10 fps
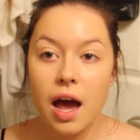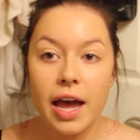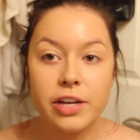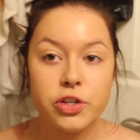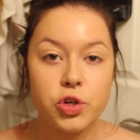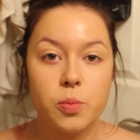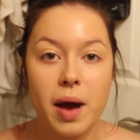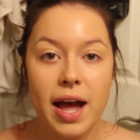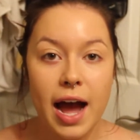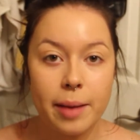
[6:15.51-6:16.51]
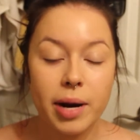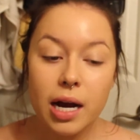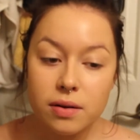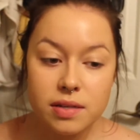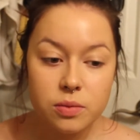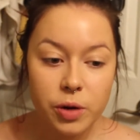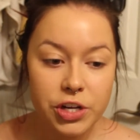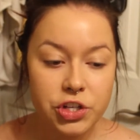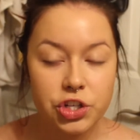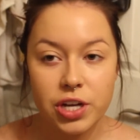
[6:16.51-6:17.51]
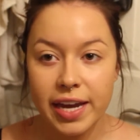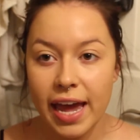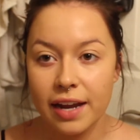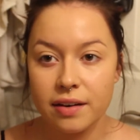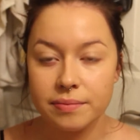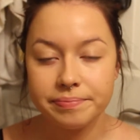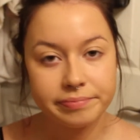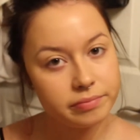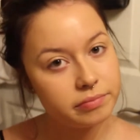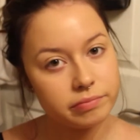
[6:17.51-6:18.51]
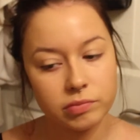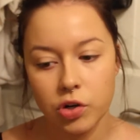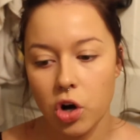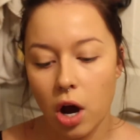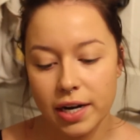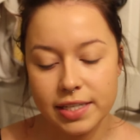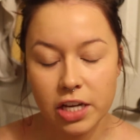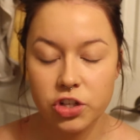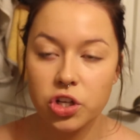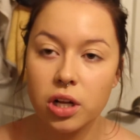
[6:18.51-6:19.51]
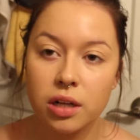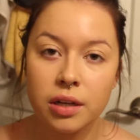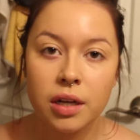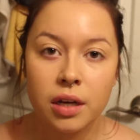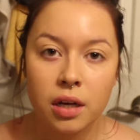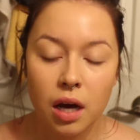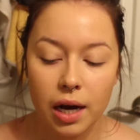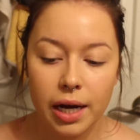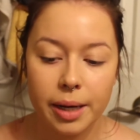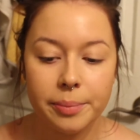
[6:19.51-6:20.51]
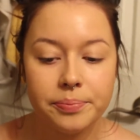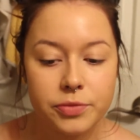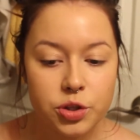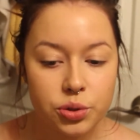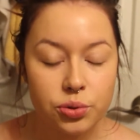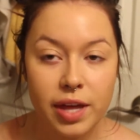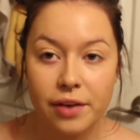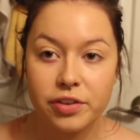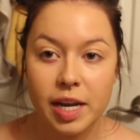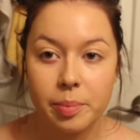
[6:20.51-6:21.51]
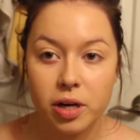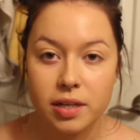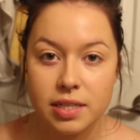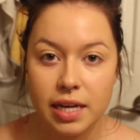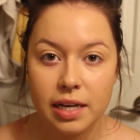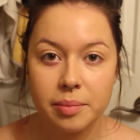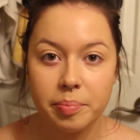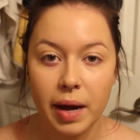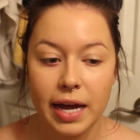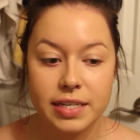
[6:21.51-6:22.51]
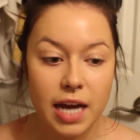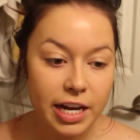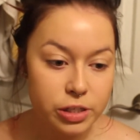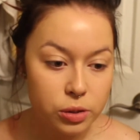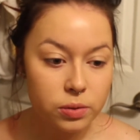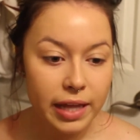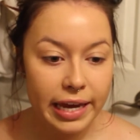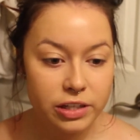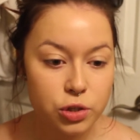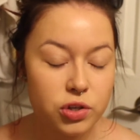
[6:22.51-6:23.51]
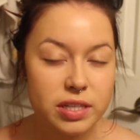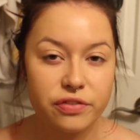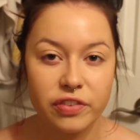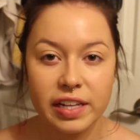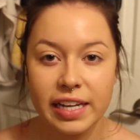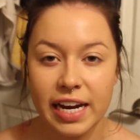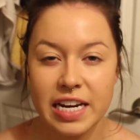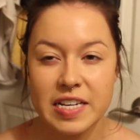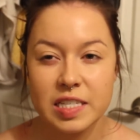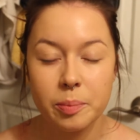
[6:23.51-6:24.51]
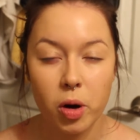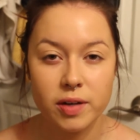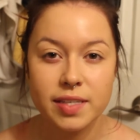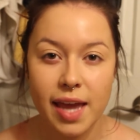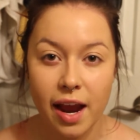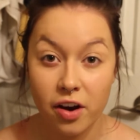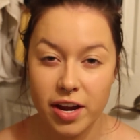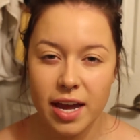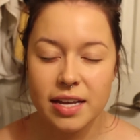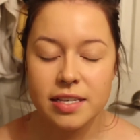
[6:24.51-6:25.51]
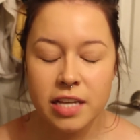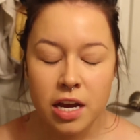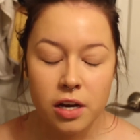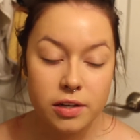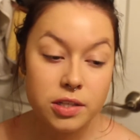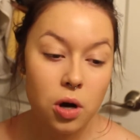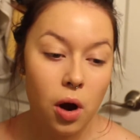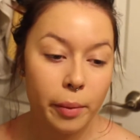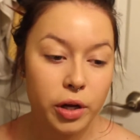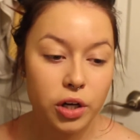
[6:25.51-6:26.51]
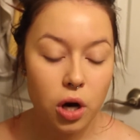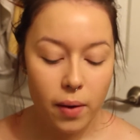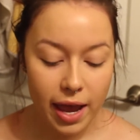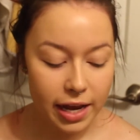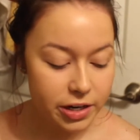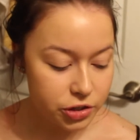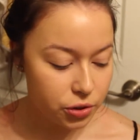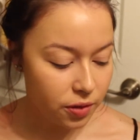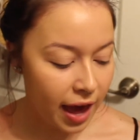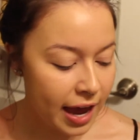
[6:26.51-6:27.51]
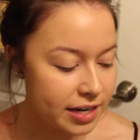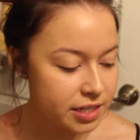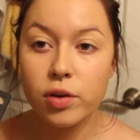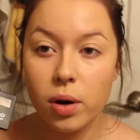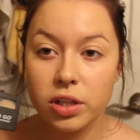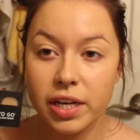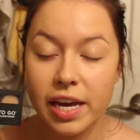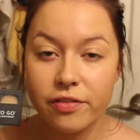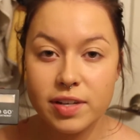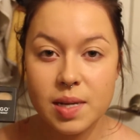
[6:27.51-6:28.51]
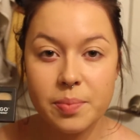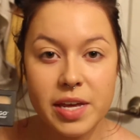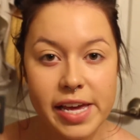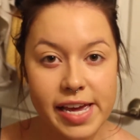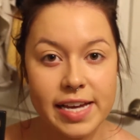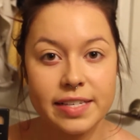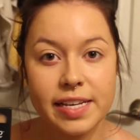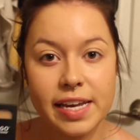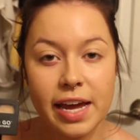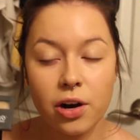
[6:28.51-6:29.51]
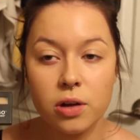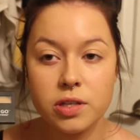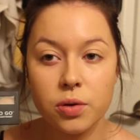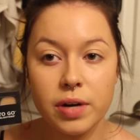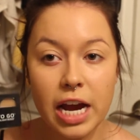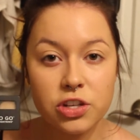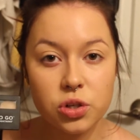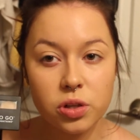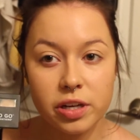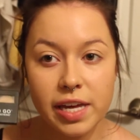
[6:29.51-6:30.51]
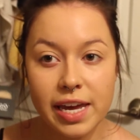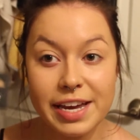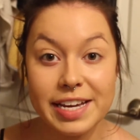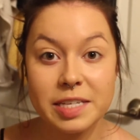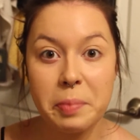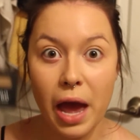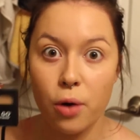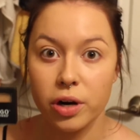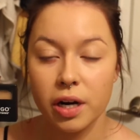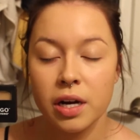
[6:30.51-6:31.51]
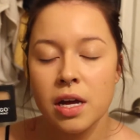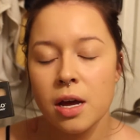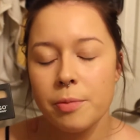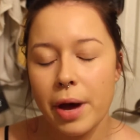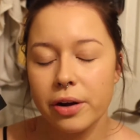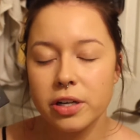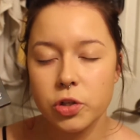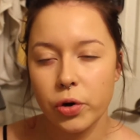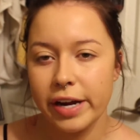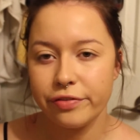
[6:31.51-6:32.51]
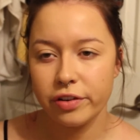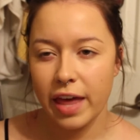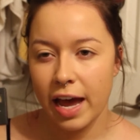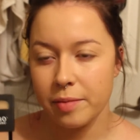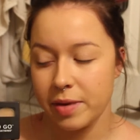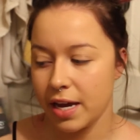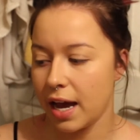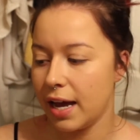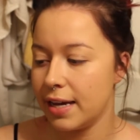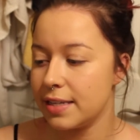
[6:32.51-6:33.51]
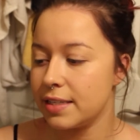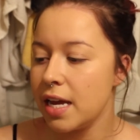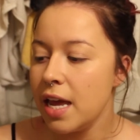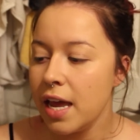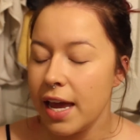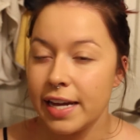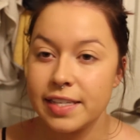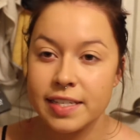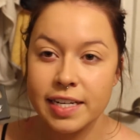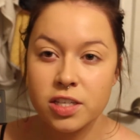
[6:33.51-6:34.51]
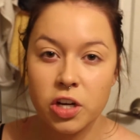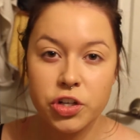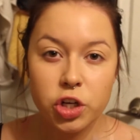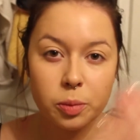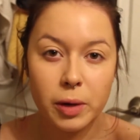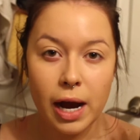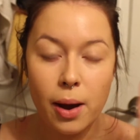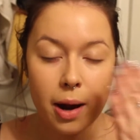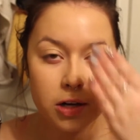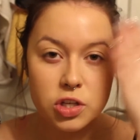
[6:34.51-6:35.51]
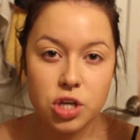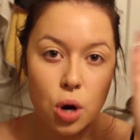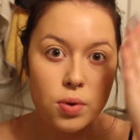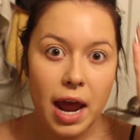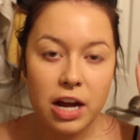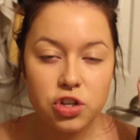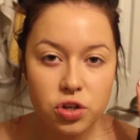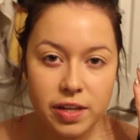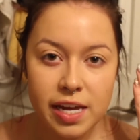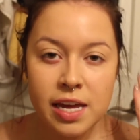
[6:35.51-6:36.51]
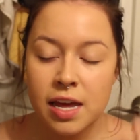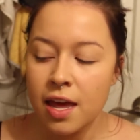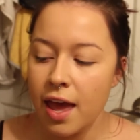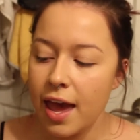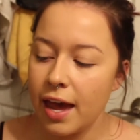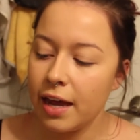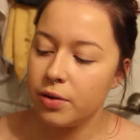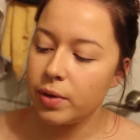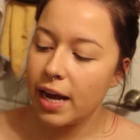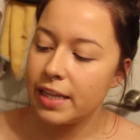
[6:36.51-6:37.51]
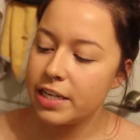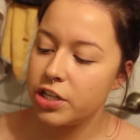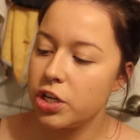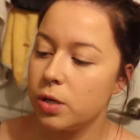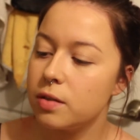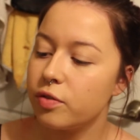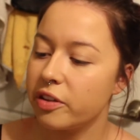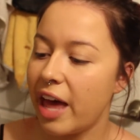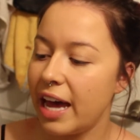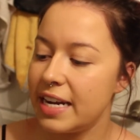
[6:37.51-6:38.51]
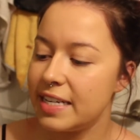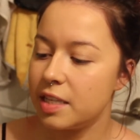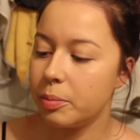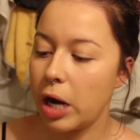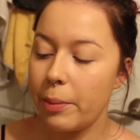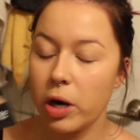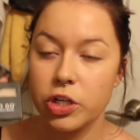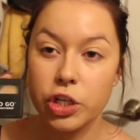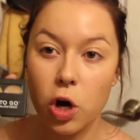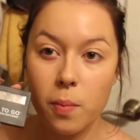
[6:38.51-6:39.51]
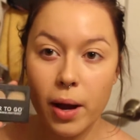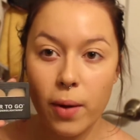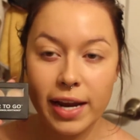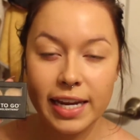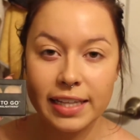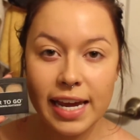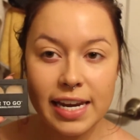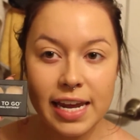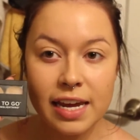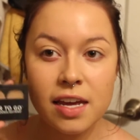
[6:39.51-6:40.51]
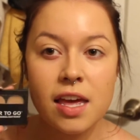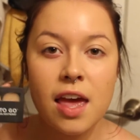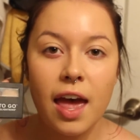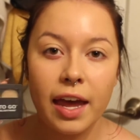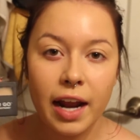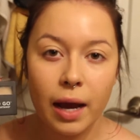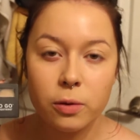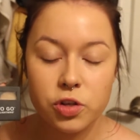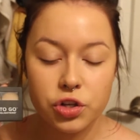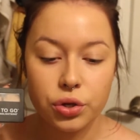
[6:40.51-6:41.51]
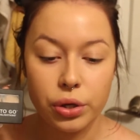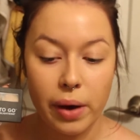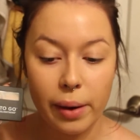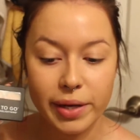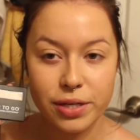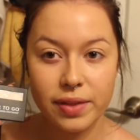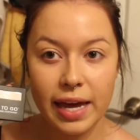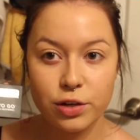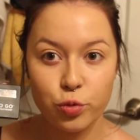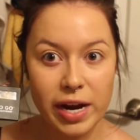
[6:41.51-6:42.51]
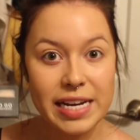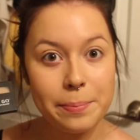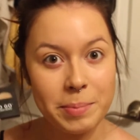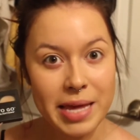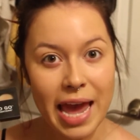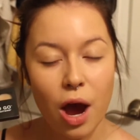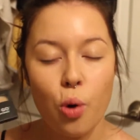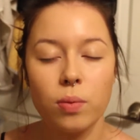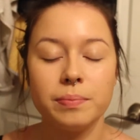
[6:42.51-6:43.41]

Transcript: I do my eyebrows, which again, not essential to the everyday person, but I do like to just fill in any sparse areas. So I'm gonna go ahead and do that. If you are looking for something easy and also natural looking, is powder. Powder is great for that because it sticks onto your brow hairs so naturally, and what I like to use for that is the Brow Bar To Go by Whitening Lightning, and I will just show you how I do that right now.